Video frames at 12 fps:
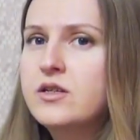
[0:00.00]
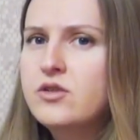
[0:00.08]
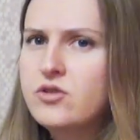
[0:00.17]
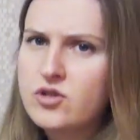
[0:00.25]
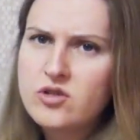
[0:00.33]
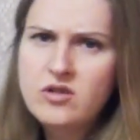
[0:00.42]

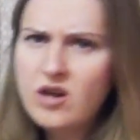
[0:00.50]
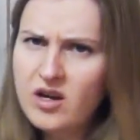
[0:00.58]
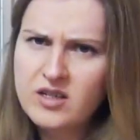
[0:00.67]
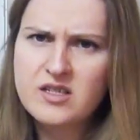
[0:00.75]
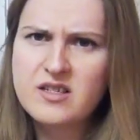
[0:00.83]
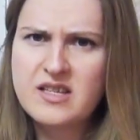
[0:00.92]
you do
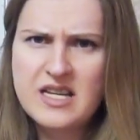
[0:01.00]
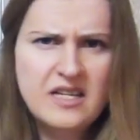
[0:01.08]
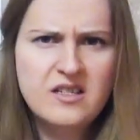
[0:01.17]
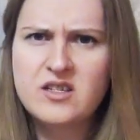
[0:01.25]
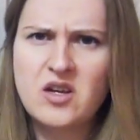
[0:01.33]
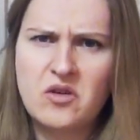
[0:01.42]
not
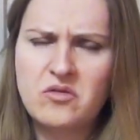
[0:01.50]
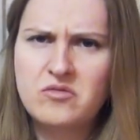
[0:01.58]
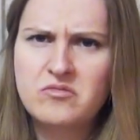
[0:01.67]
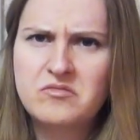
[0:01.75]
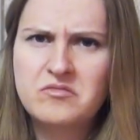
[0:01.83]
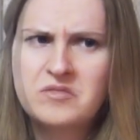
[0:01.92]
think so.
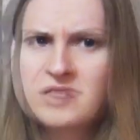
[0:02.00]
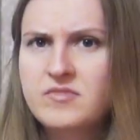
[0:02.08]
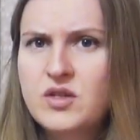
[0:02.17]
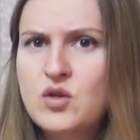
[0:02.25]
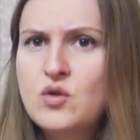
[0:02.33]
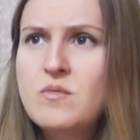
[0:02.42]

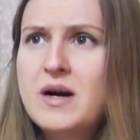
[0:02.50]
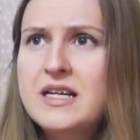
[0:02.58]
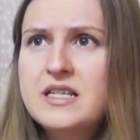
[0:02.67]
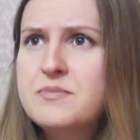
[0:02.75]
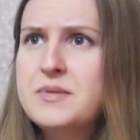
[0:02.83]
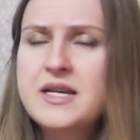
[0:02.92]
You
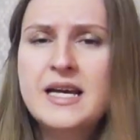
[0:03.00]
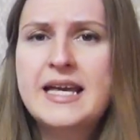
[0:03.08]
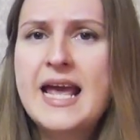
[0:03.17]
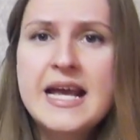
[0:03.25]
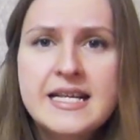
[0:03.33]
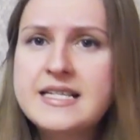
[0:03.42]
might be
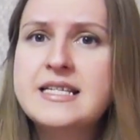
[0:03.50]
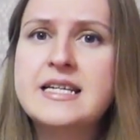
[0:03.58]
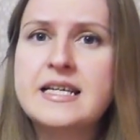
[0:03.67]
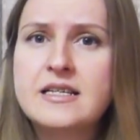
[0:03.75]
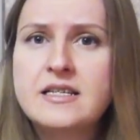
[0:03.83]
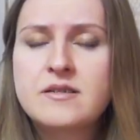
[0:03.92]
against
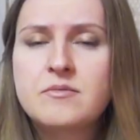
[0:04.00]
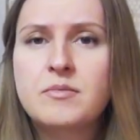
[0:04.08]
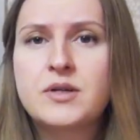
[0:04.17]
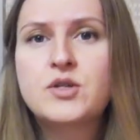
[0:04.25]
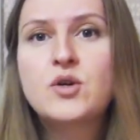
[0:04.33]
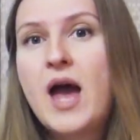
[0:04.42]
it,
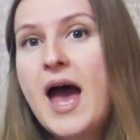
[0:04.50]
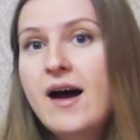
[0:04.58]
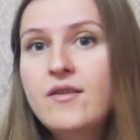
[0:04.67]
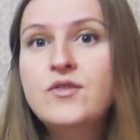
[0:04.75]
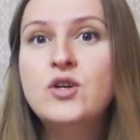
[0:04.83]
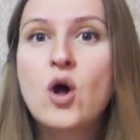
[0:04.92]
but you
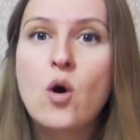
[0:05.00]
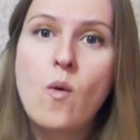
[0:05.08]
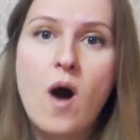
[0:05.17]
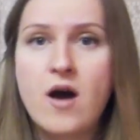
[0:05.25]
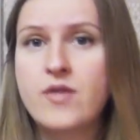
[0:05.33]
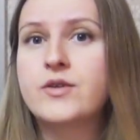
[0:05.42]
have
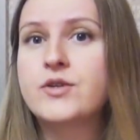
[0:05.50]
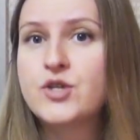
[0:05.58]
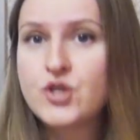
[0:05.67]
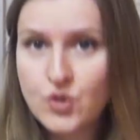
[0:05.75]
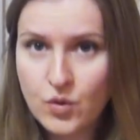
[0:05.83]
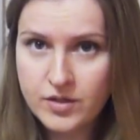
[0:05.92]
no other
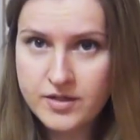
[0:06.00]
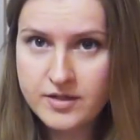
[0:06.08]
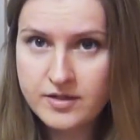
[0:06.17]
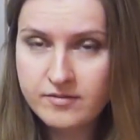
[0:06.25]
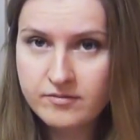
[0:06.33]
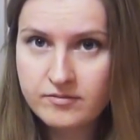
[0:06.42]

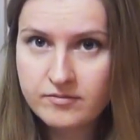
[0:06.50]
choice.